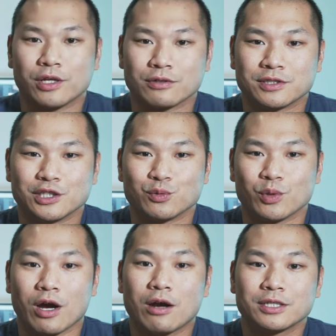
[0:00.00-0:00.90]
here since
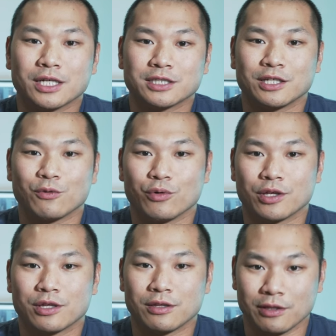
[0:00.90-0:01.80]
we are testing
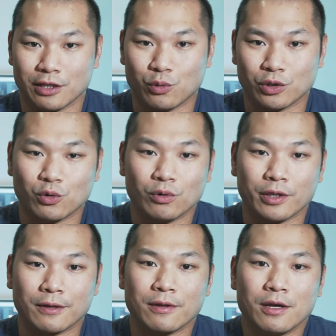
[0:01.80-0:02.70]
with liquid
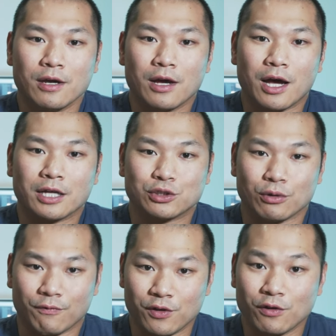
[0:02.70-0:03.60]
cooling. Uh,
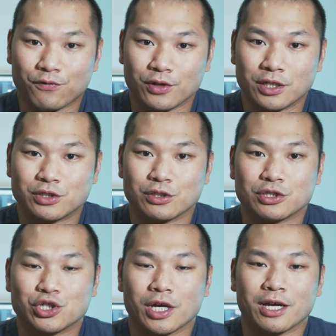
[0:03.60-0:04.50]
so feel free
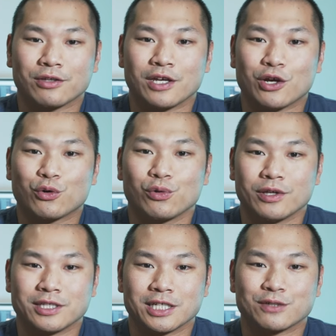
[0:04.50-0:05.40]
to check out the air
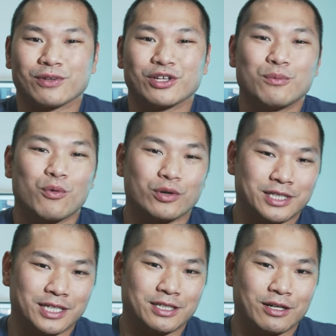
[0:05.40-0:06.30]
cooling test for a little more
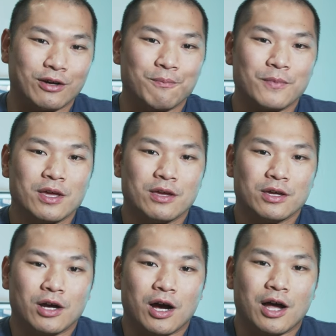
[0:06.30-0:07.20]
detail
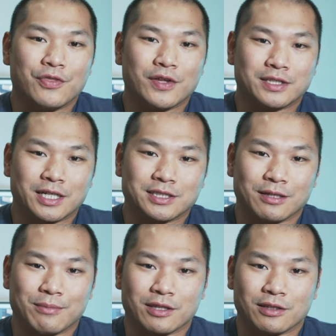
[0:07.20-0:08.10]
on the
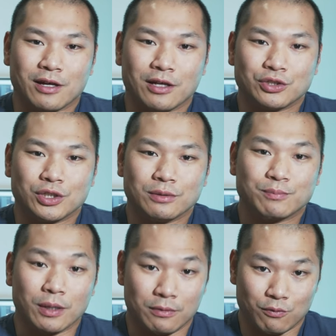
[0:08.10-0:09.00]
testing methodology.
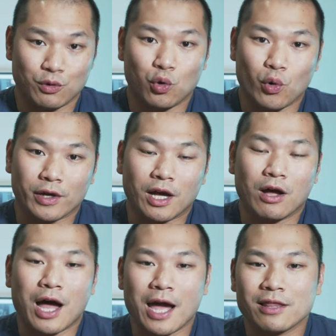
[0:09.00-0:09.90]
But real quick,
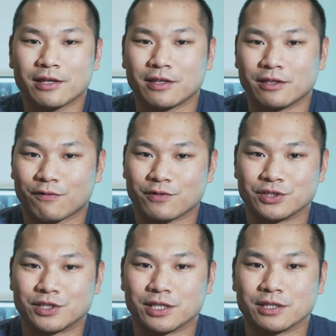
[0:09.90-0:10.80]
I'll highlight the
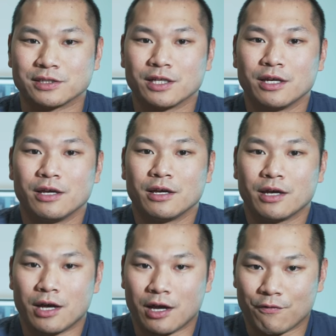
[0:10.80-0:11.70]
differences
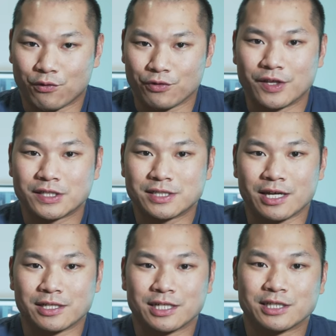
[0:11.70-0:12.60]
uh, for this
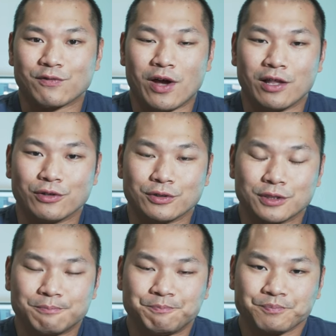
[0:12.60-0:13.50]
test as
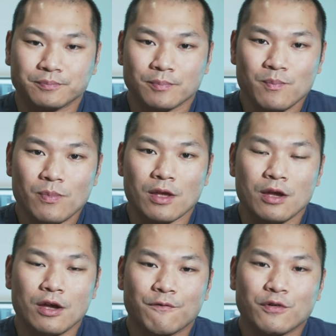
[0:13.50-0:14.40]
follows.
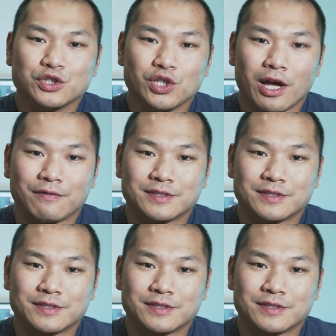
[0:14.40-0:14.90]
First off,